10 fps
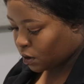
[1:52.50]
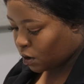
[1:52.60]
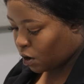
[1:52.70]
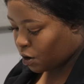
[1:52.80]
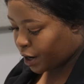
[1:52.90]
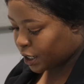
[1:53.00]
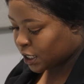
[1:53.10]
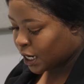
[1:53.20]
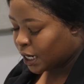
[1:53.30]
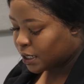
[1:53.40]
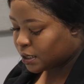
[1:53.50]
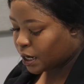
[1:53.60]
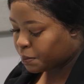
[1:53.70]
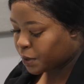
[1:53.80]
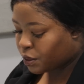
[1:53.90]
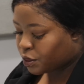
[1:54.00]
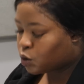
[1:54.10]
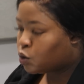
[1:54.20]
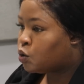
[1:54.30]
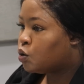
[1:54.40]
All right. Take me
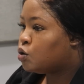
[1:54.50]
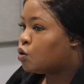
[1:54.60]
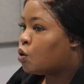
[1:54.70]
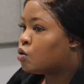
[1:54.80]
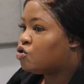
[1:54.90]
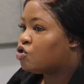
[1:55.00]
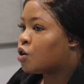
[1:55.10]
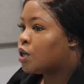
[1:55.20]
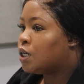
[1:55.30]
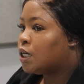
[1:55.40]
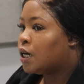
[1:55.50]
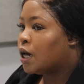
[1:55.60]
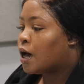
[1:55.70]
through your journey